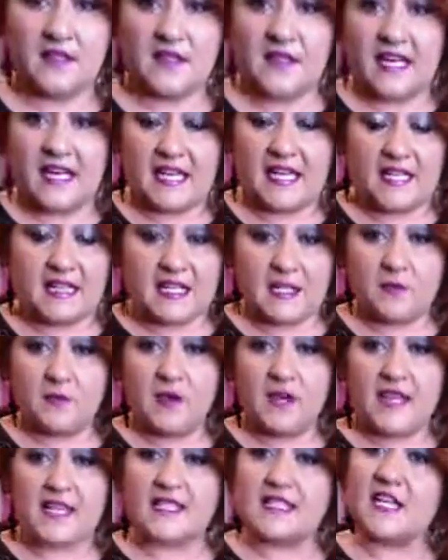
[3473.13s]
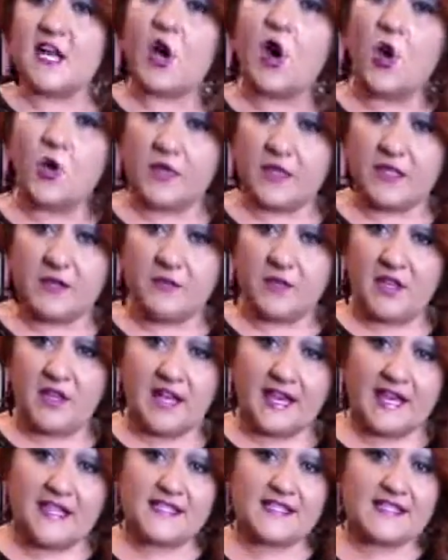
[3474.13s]
anything plastic, hold it in
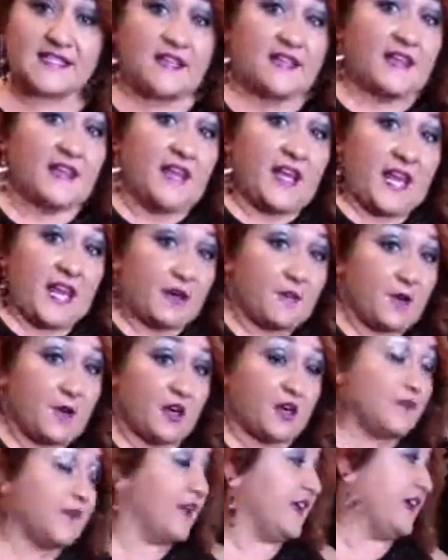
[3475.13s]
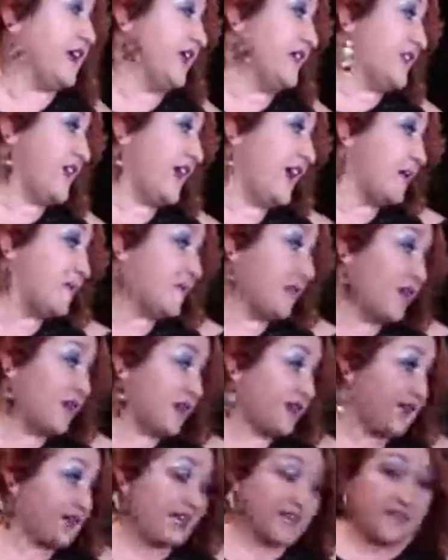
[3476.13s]
place and perm it and get that
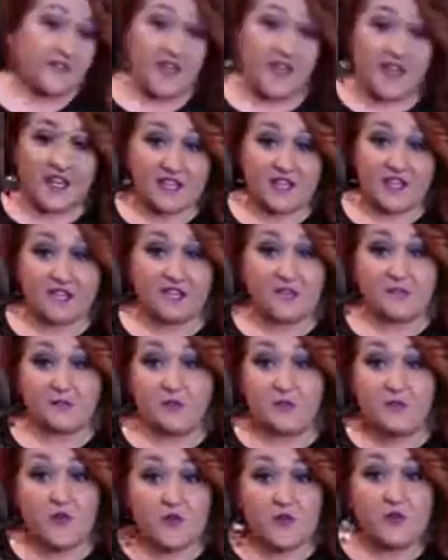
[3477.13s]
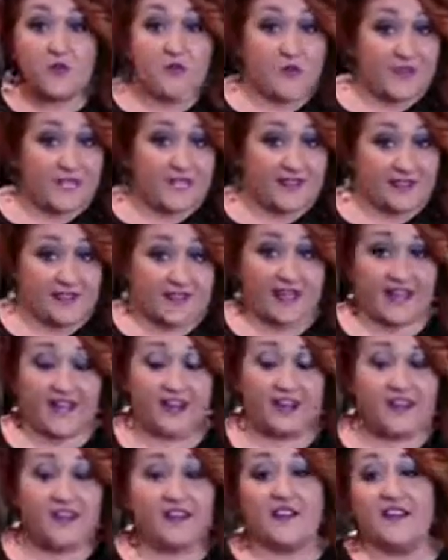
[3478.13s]
body of that just movement in
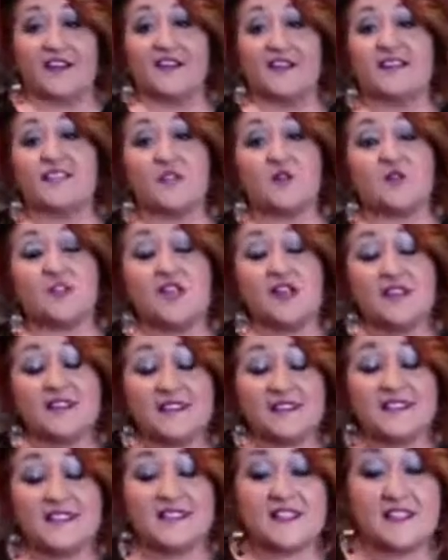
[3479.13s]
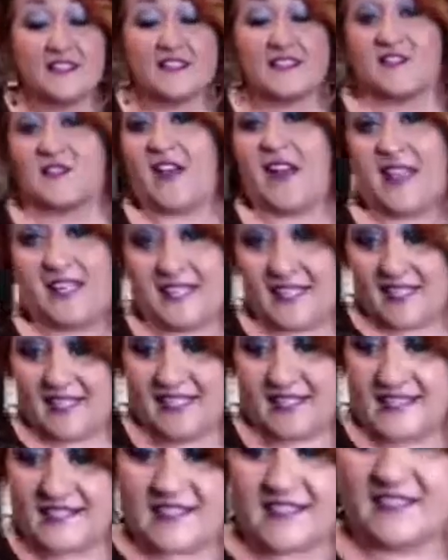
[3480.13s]
there. So tons and tons of
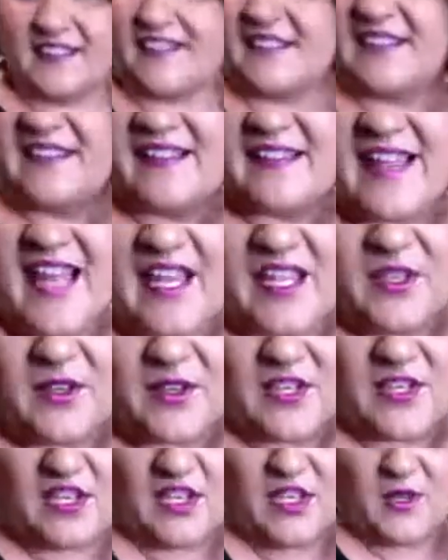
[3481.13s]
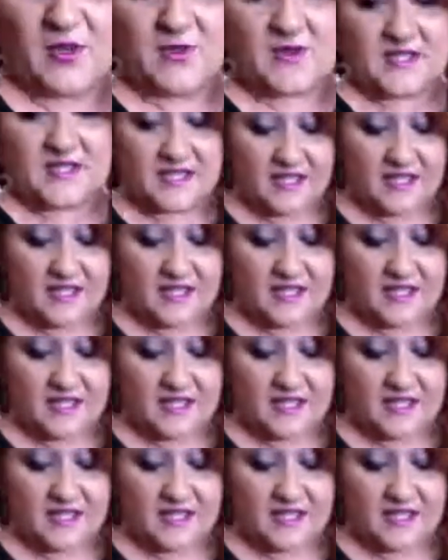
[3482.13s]
ideas that you can use